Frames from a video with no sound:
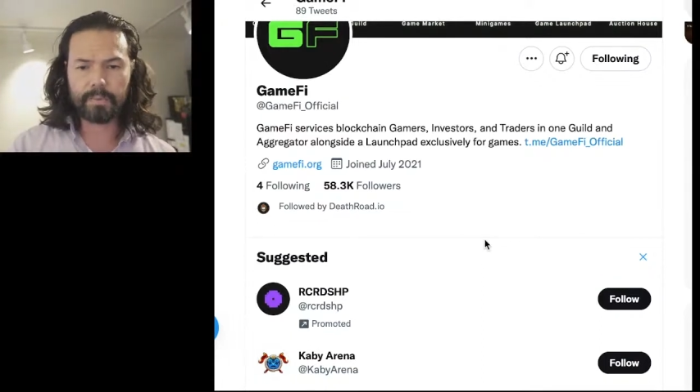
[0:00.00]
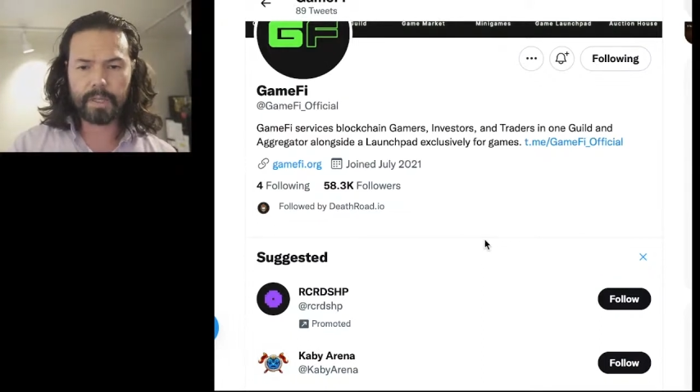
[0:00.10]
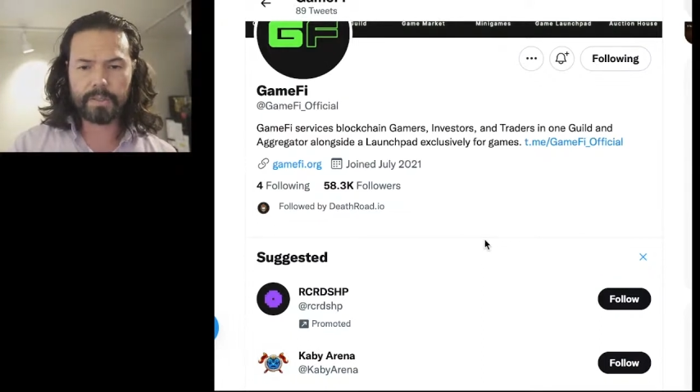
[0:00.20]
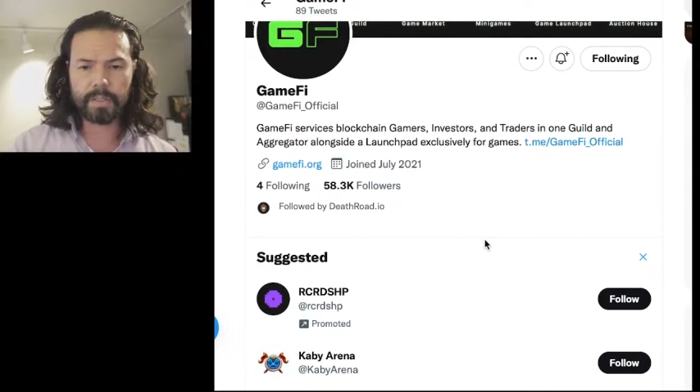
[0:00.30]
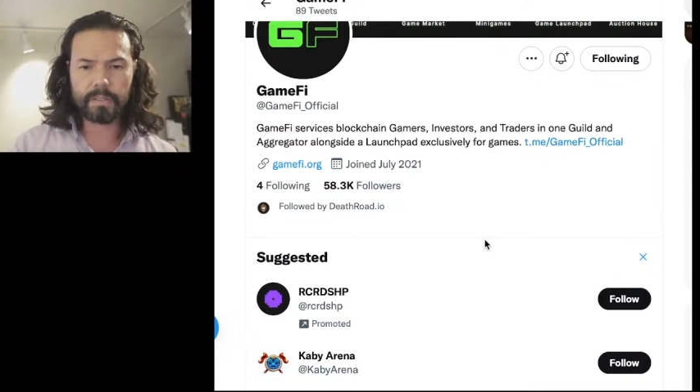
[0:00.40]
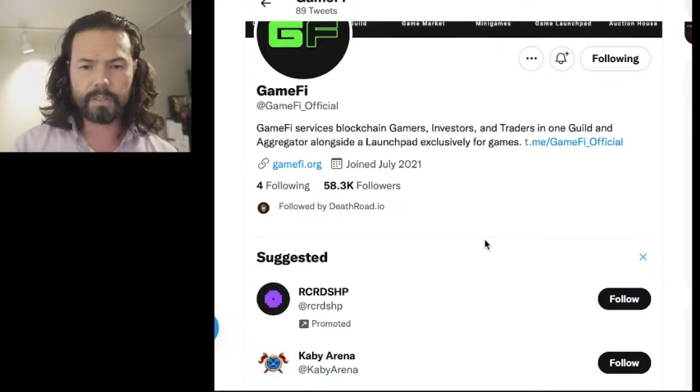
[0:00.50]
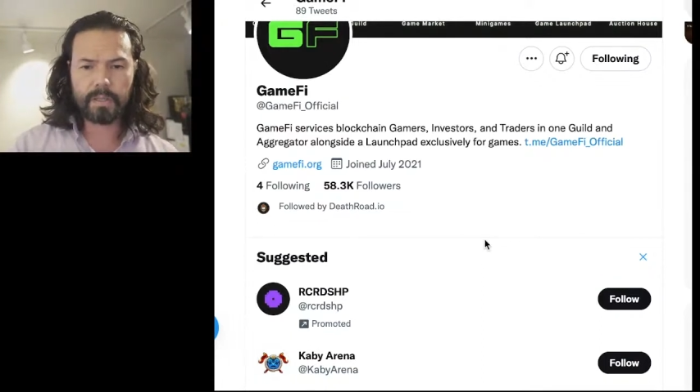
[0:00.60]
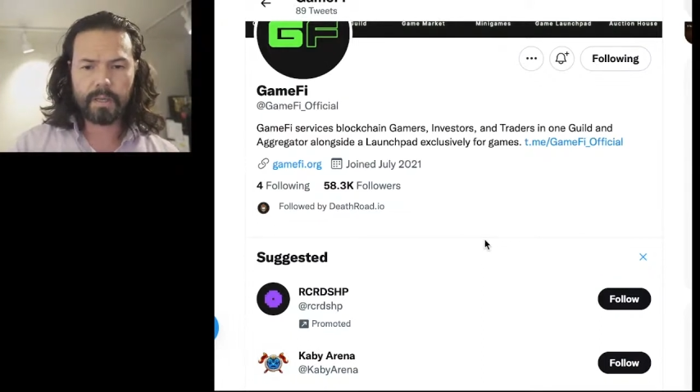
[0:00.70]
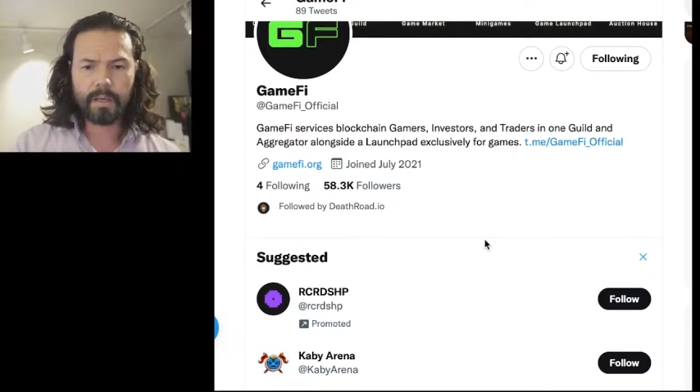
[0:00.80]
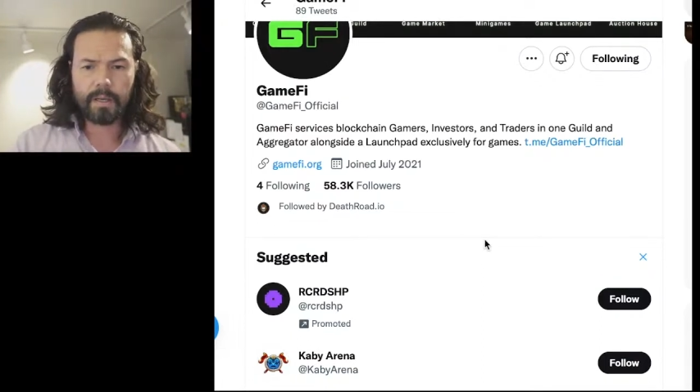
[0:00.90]
projects
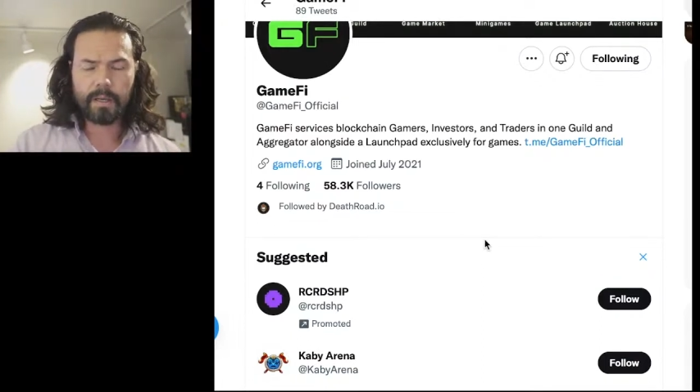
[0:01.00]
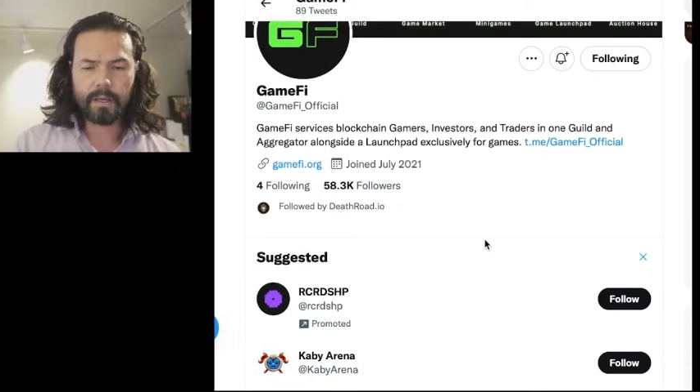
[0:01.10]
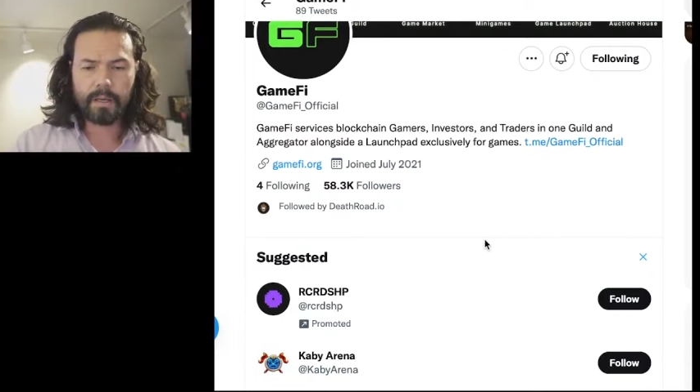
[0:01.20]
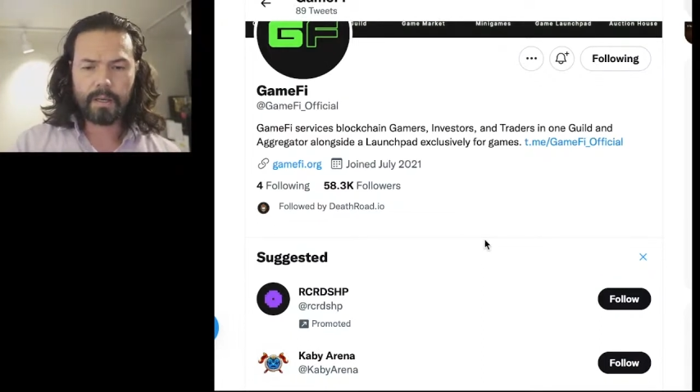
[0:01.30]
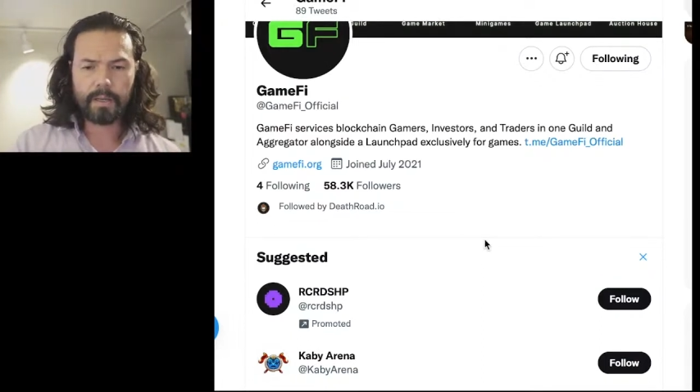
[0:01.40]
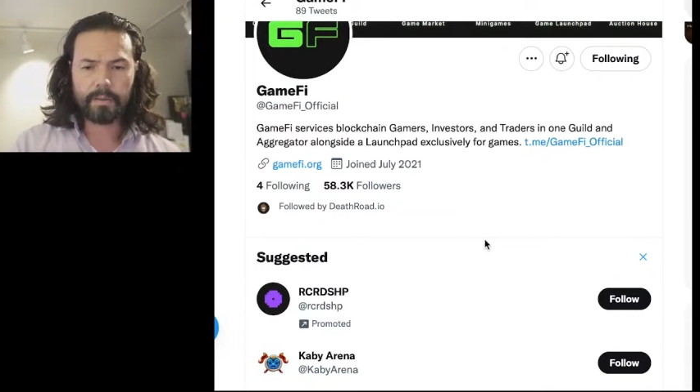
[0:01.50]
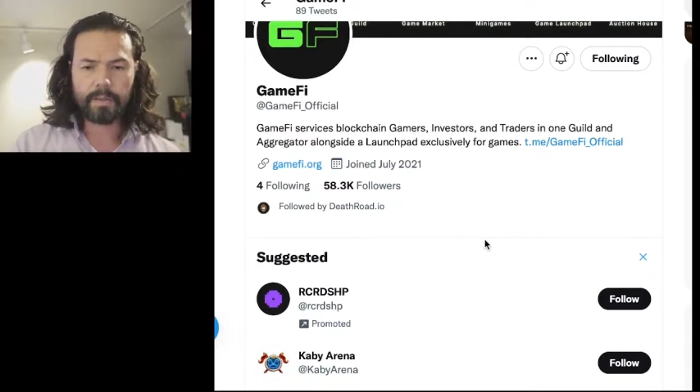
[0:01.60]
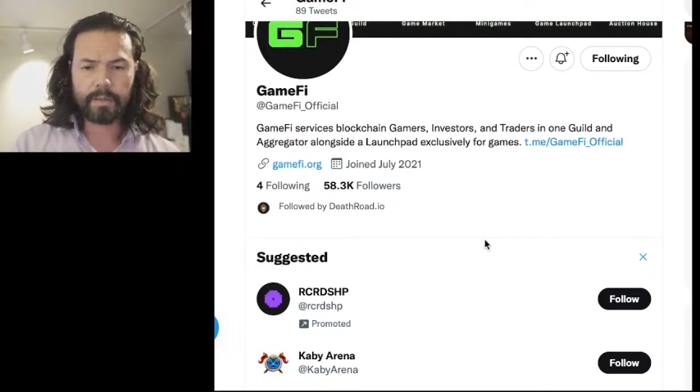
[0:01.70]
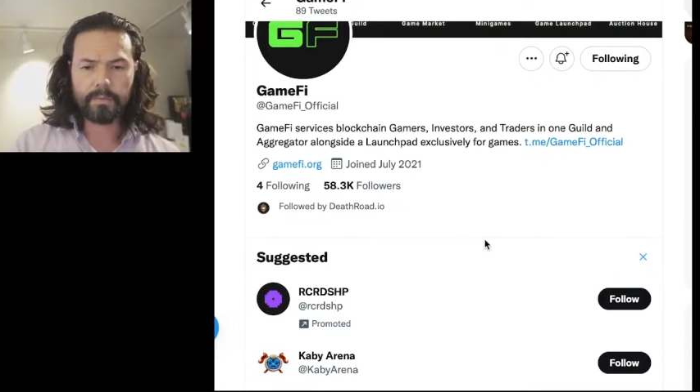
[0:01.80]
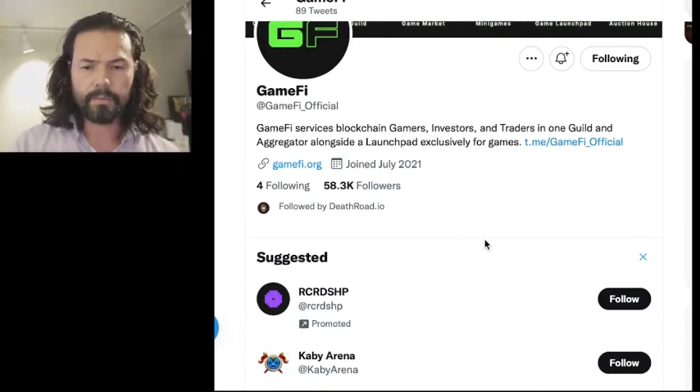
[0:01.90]
that
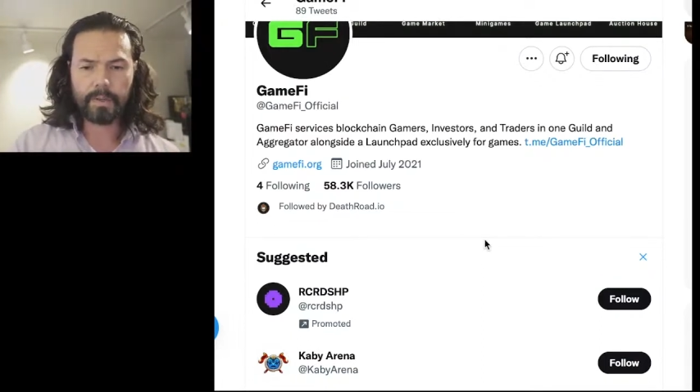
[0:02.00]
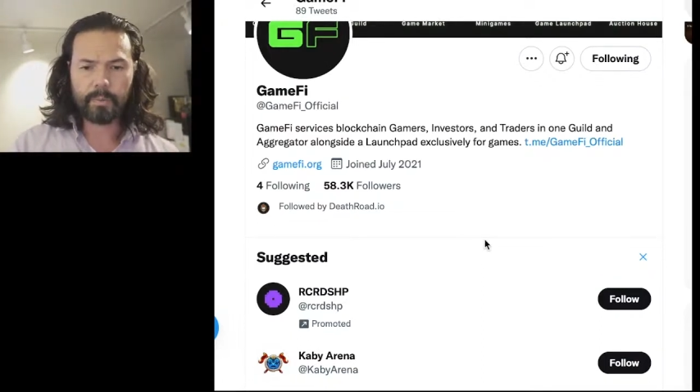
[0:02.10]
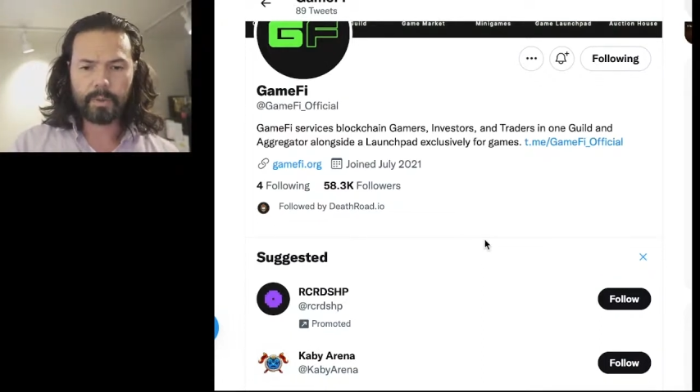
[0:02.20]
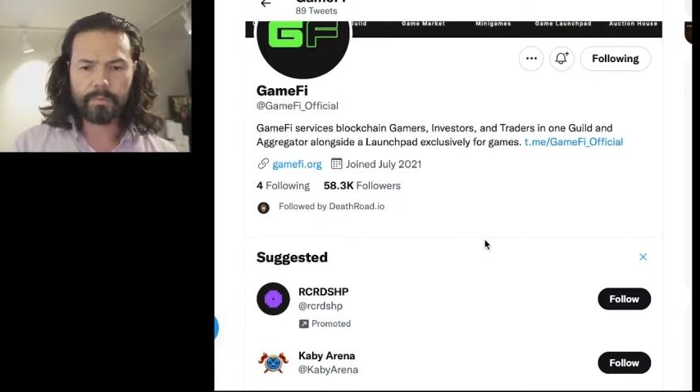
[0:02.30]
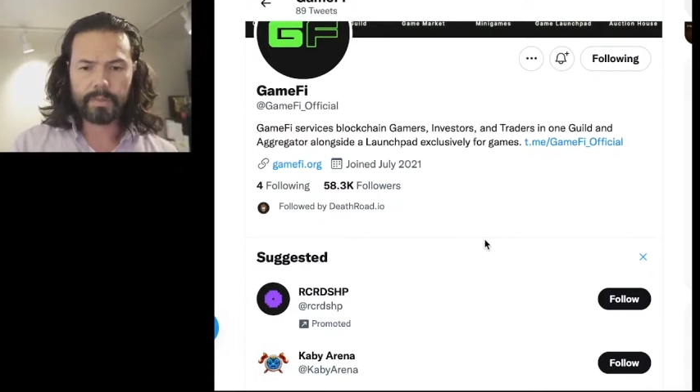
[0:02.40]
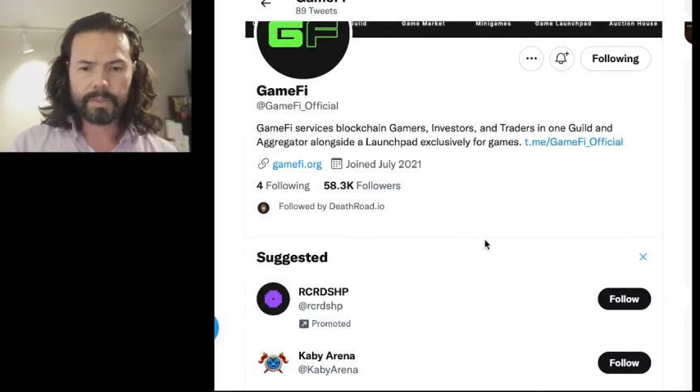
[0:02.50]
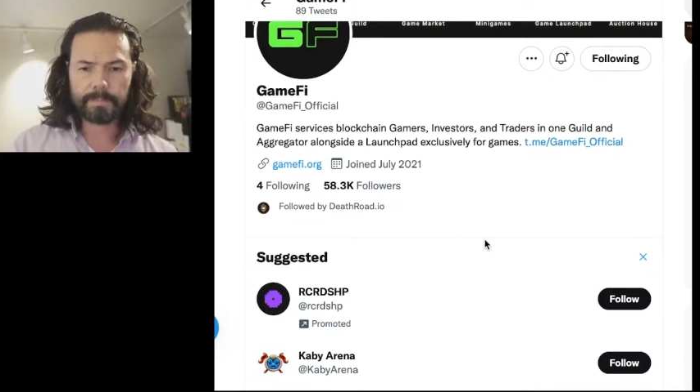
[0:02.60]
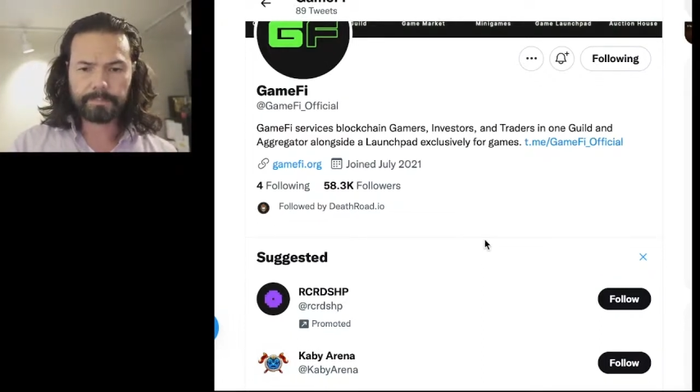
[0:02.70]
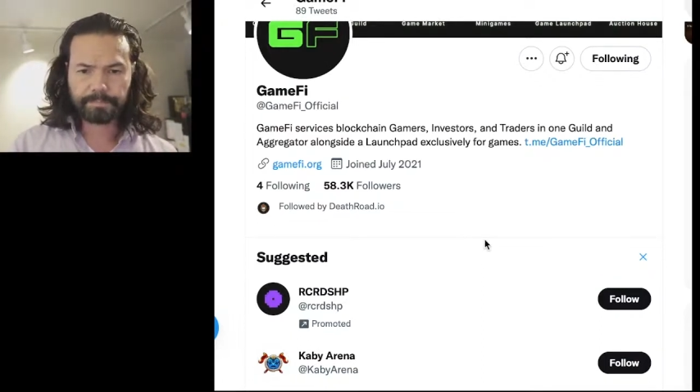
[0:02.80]
are very well funded.